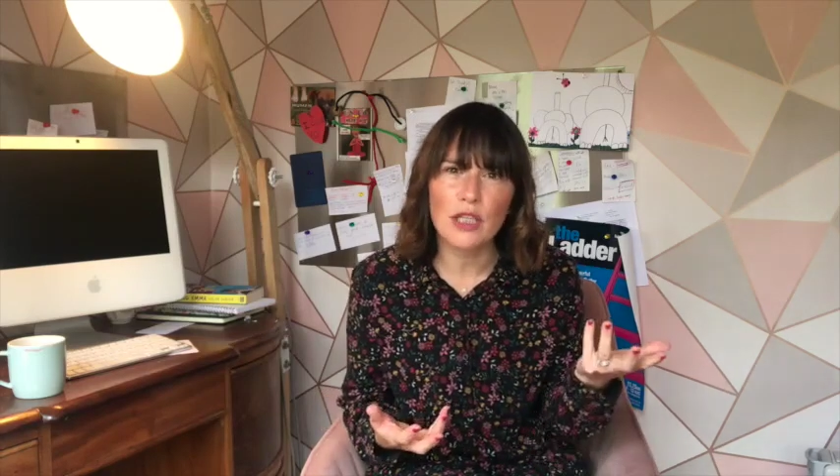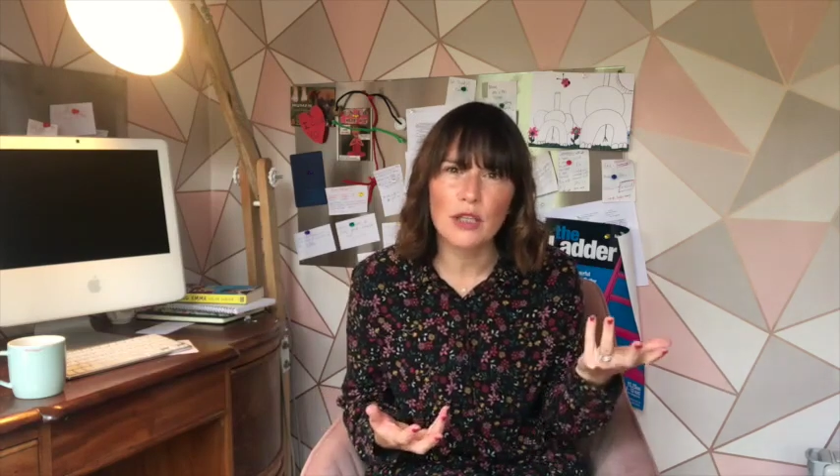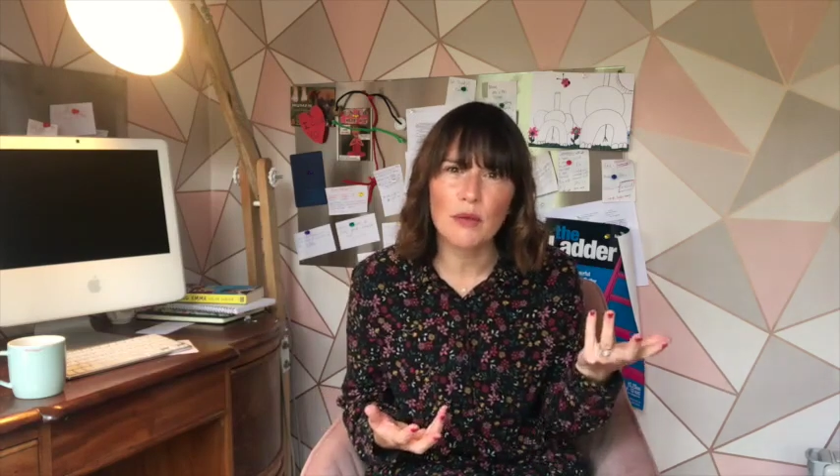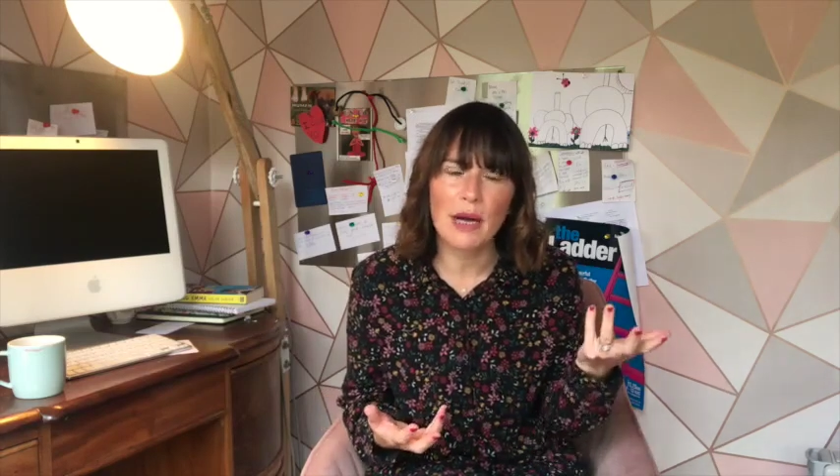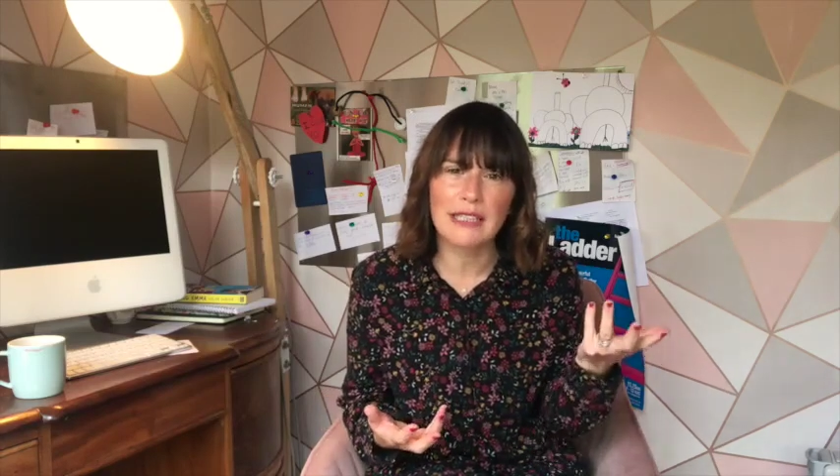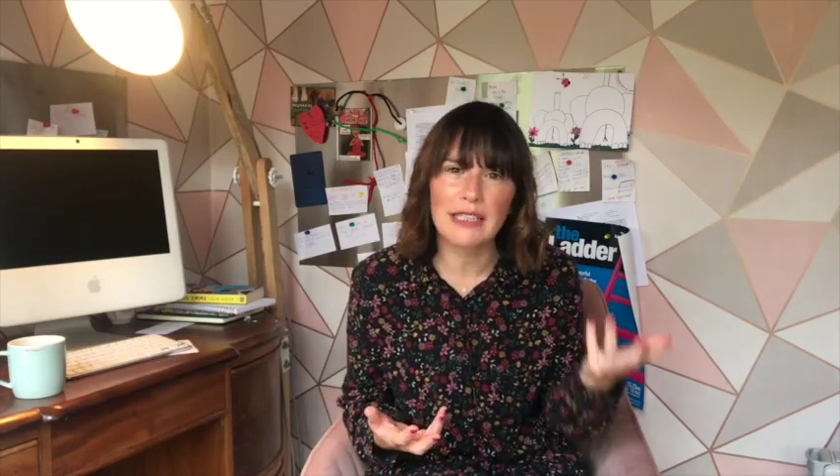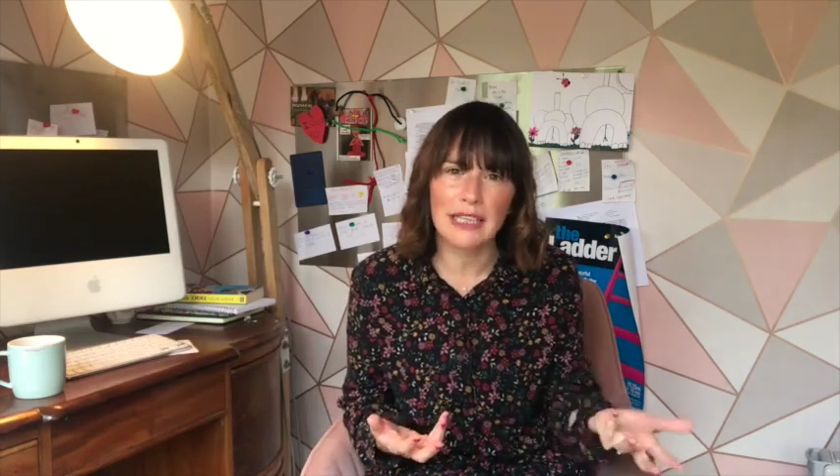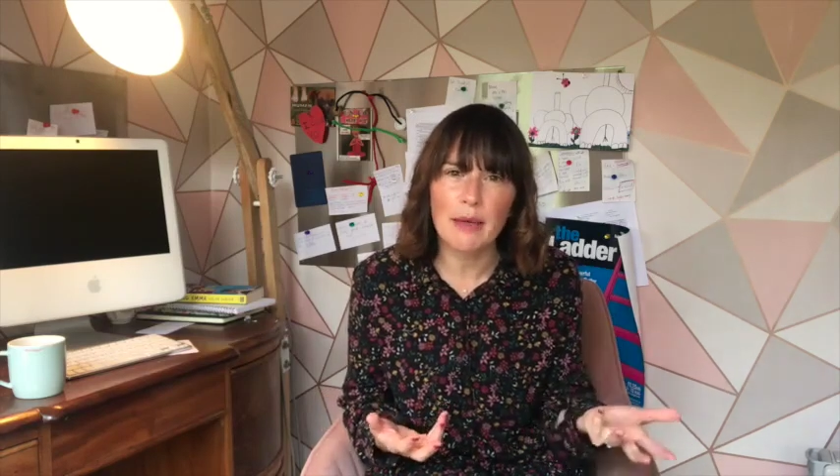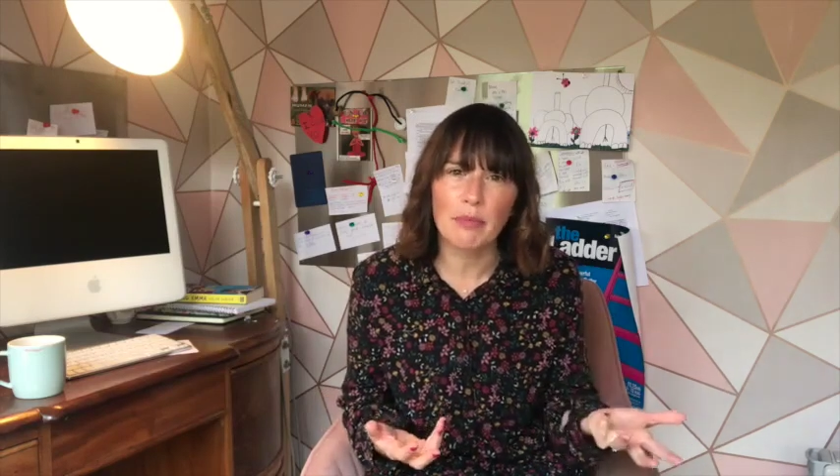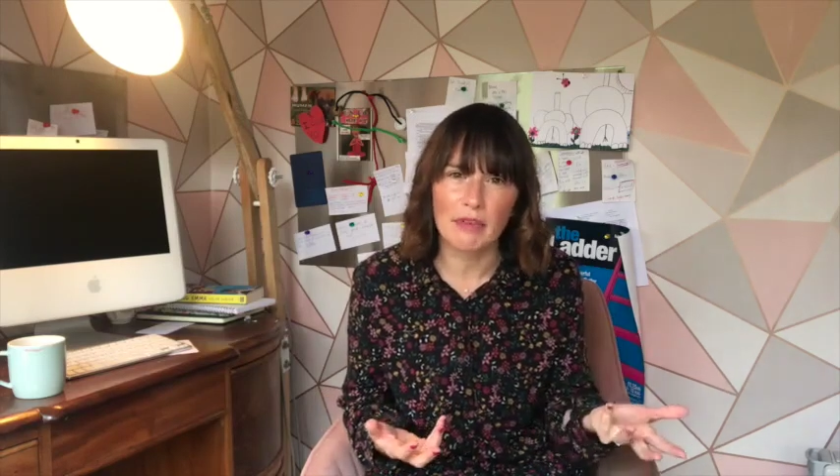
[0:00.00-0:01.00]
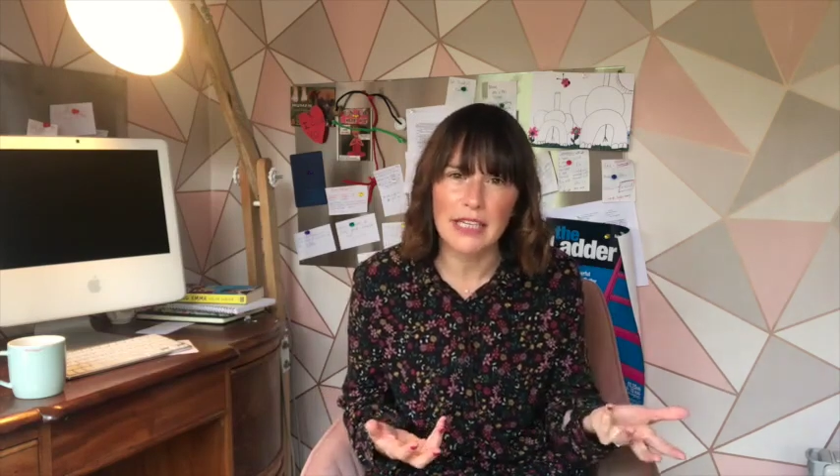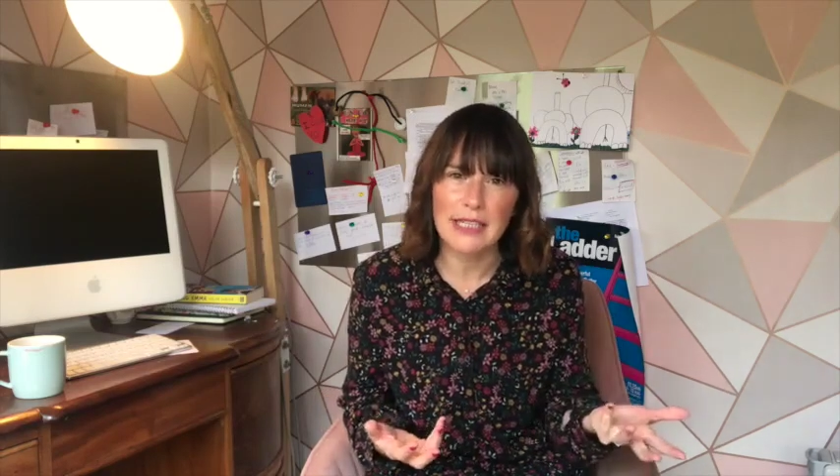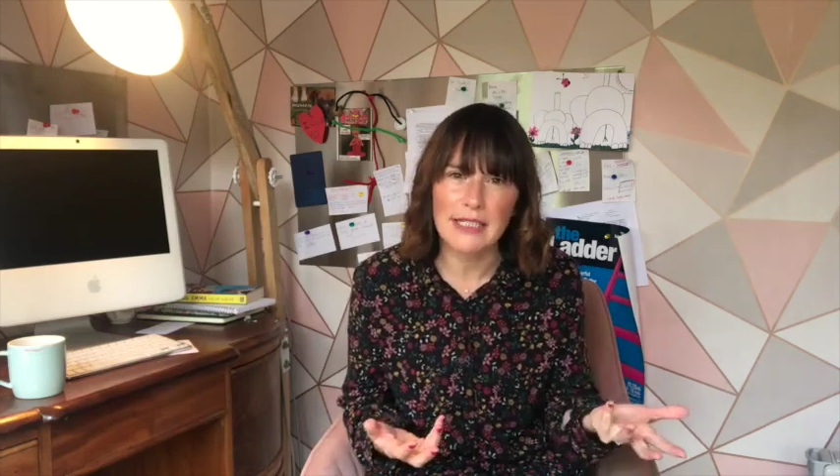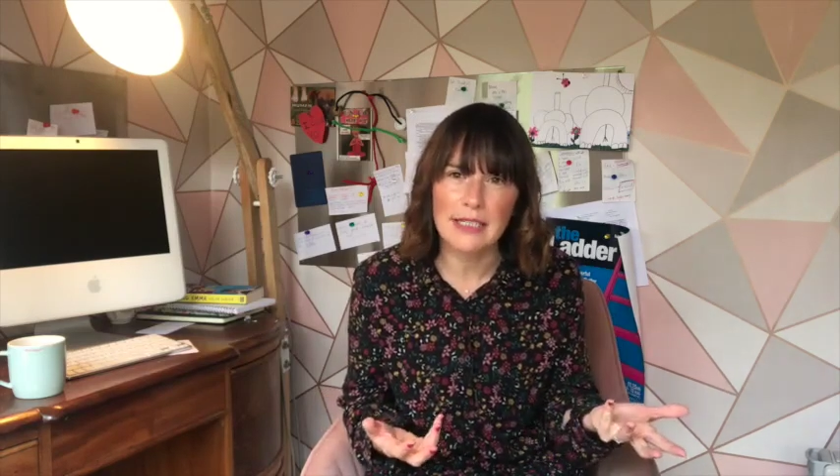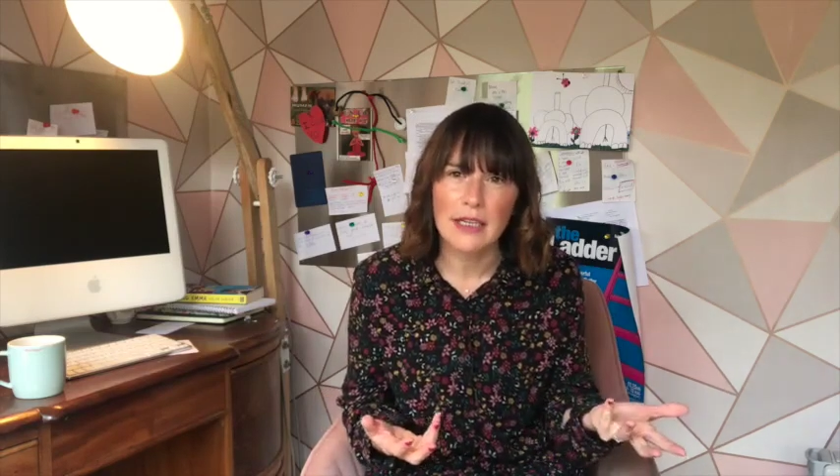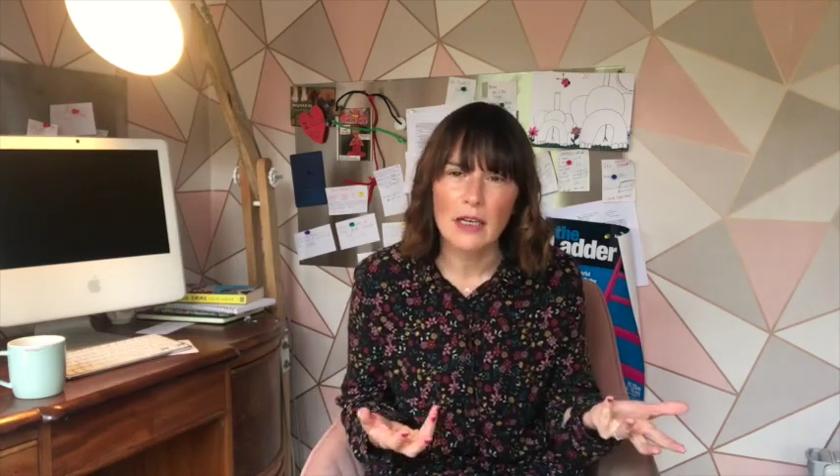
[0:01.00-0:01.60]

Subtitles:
who had to lip read